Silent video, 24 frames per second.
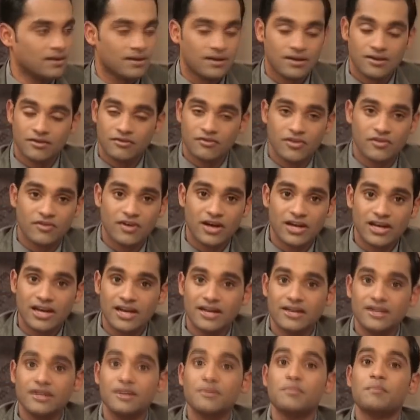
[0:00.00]
We have
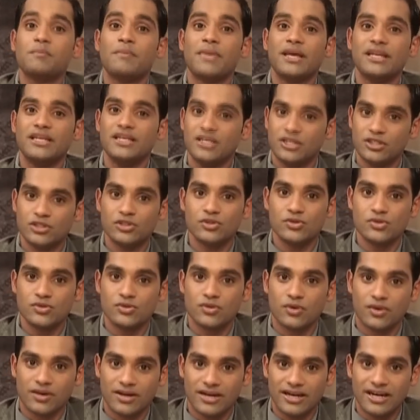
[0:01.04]
highlighted many issues
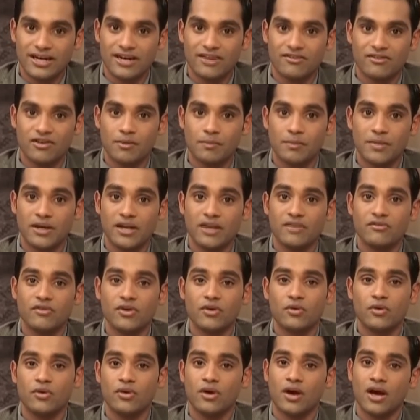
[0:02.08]
on redevelopment and we are
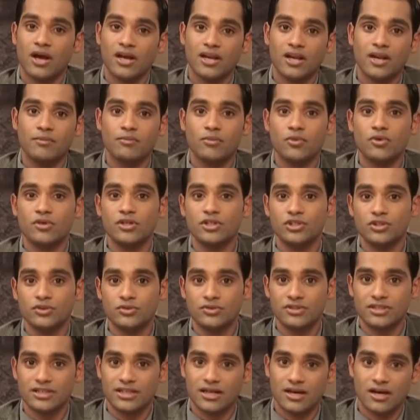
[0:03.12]
going to highlight more issues
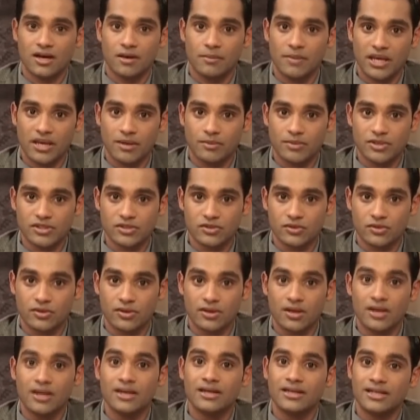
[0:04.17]
in our coming episode.
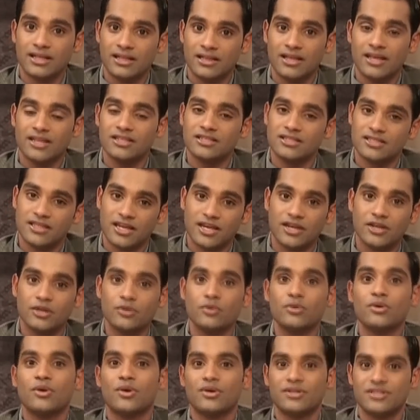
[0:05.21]
Till then, stay tuned
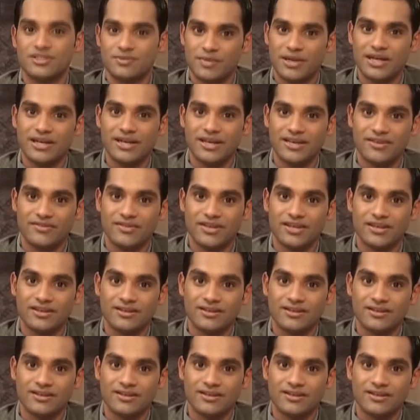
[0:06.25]
on Spin TV.